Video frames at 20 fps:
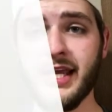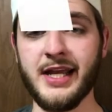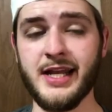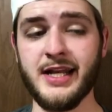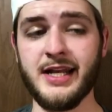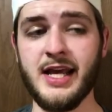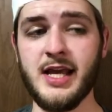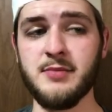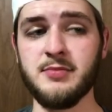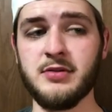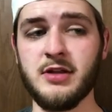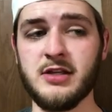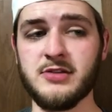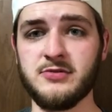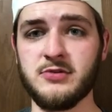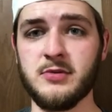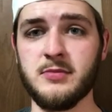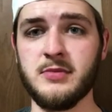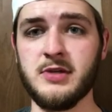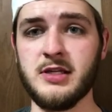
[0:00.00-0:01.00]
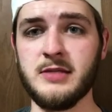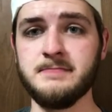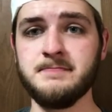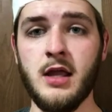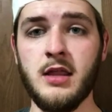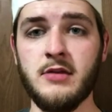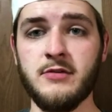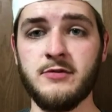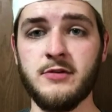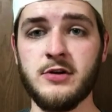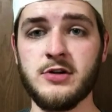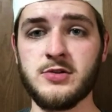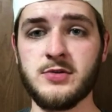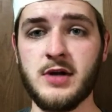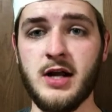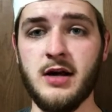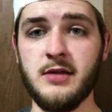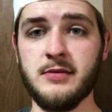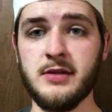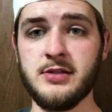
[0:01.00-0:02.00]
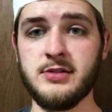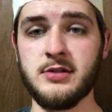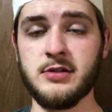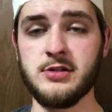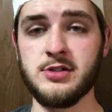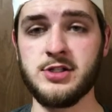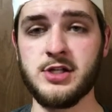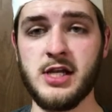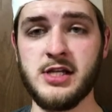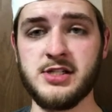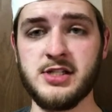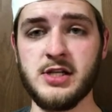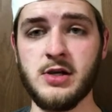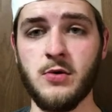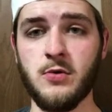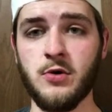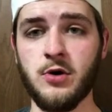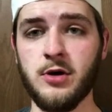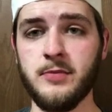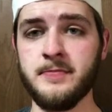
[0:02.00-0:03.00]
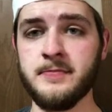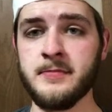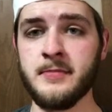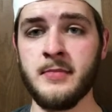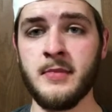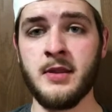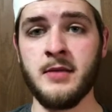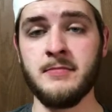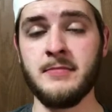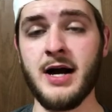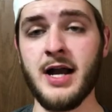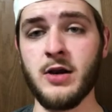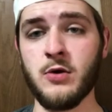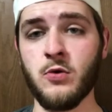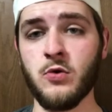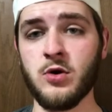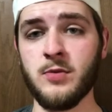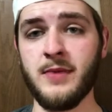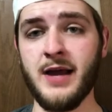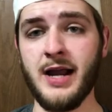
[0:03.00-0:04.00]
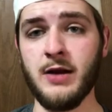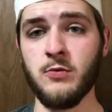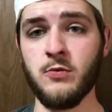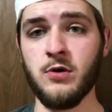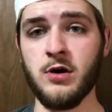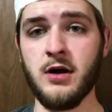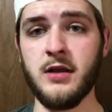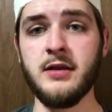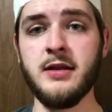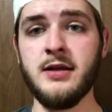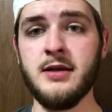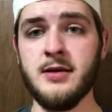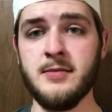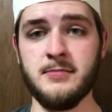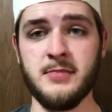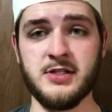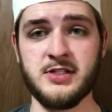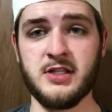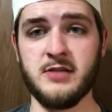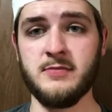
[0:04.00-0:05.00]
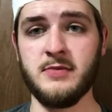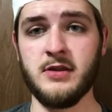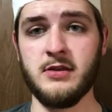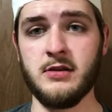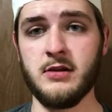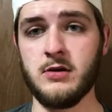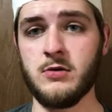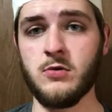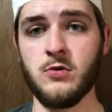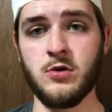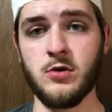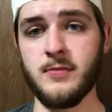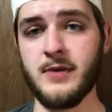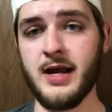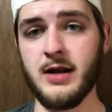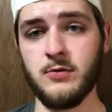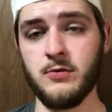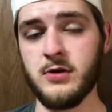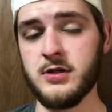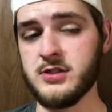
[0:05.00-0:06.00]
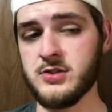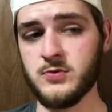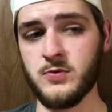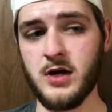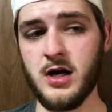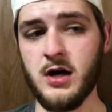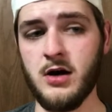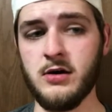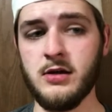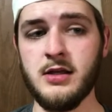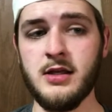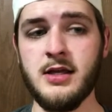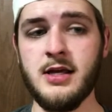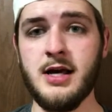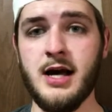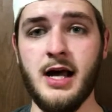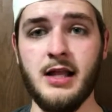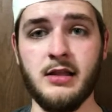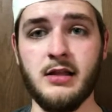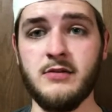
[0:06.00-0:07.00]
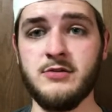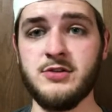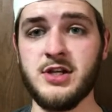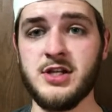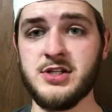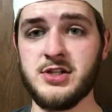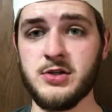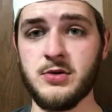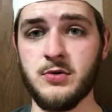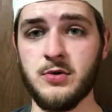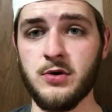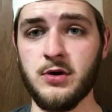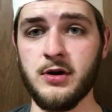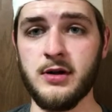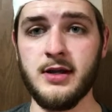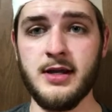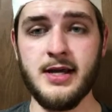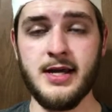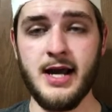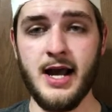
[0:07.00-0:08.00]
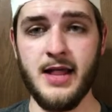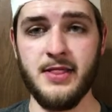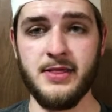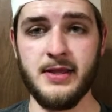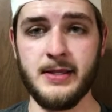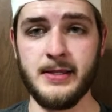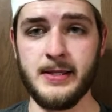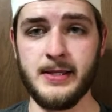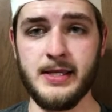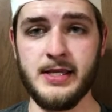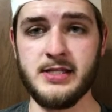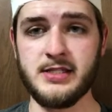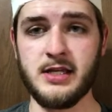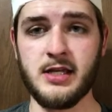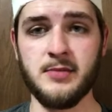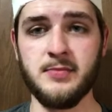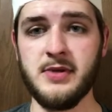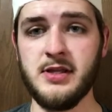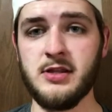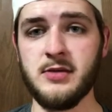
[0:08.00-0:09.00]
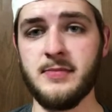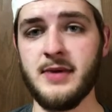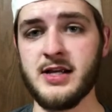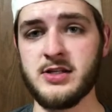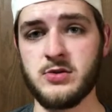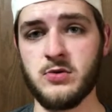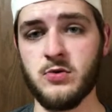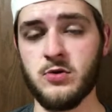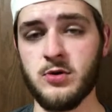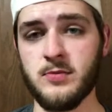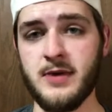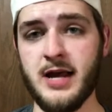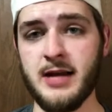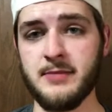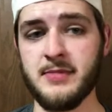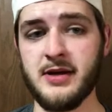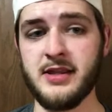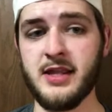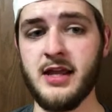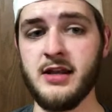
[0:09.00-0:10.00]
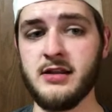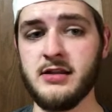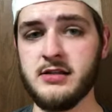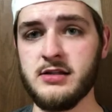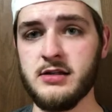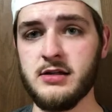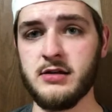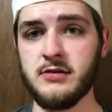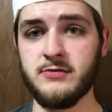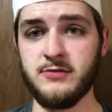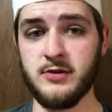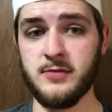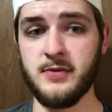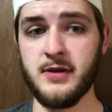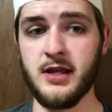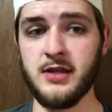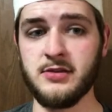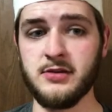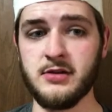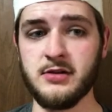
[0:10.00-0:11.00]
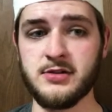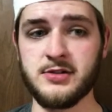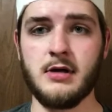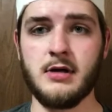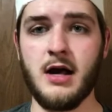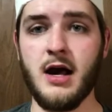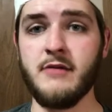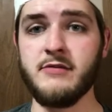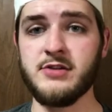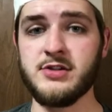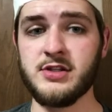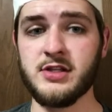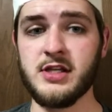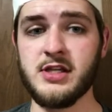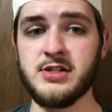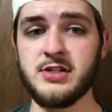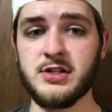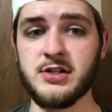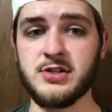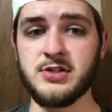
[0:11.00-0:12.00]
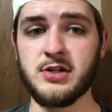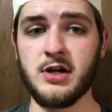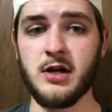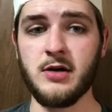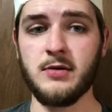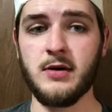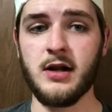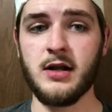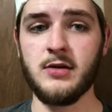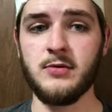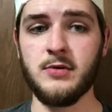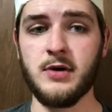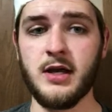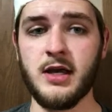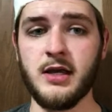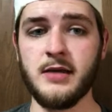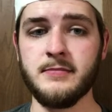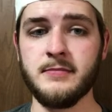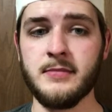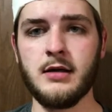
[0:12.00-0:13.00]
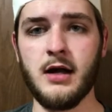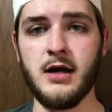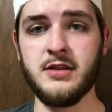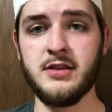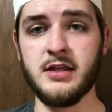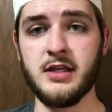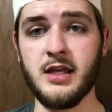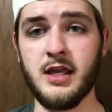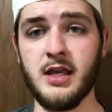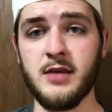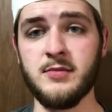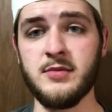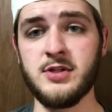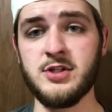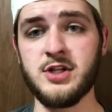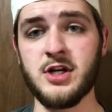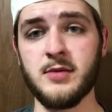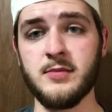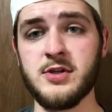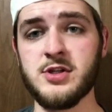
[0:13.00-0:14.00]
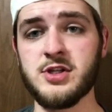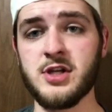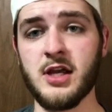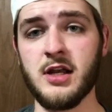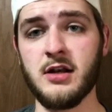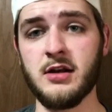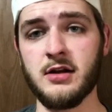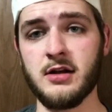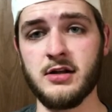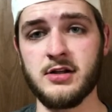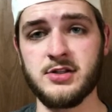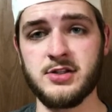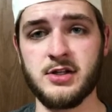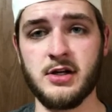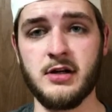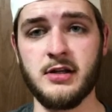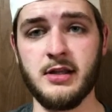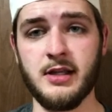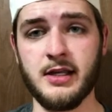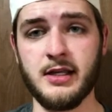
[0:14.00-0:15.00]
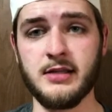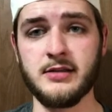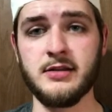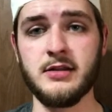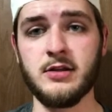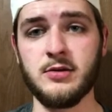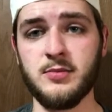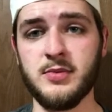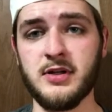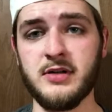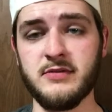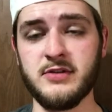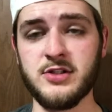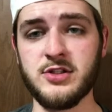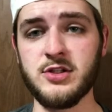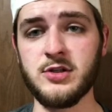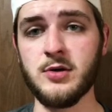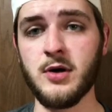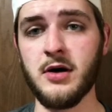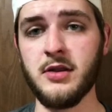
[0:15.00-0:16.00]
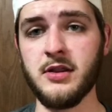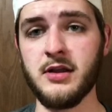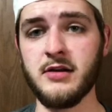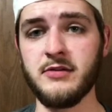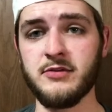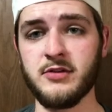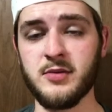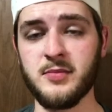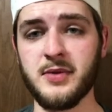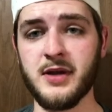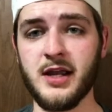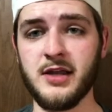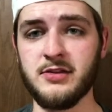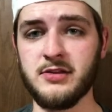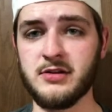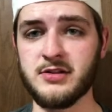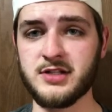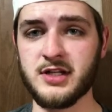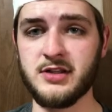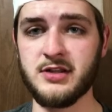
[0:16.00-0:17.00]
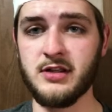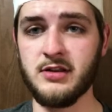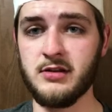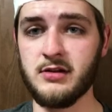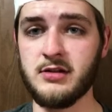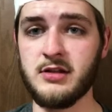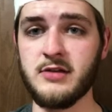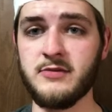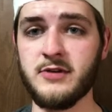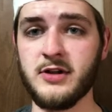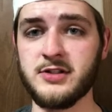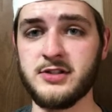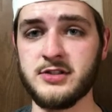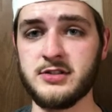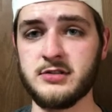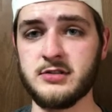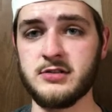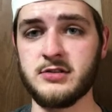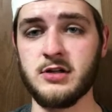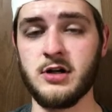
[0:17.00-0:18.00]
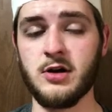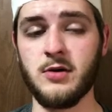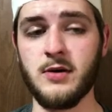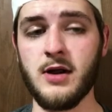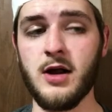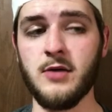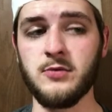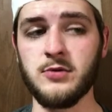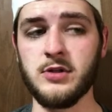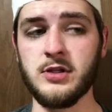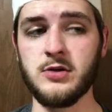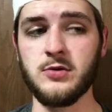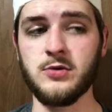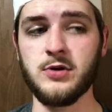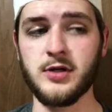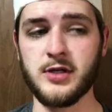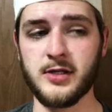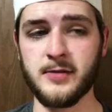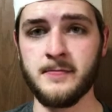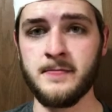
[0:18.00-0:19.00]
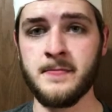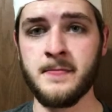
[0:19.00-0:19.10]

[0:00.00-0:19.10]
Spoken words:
get an A+ from me. In the 1st round, they took J.C. Horn, my cornerback 1. Must have been their cornerback 1 as well. I love J.C. Horn. I think he could be their best cornerback by the end of the year for the Panthers. Obviously, he's going to start right away. I think him and Jeremy Chin are going to start like a little bit of a duo there for the Panthers. I think their defense is going to turn around really quick.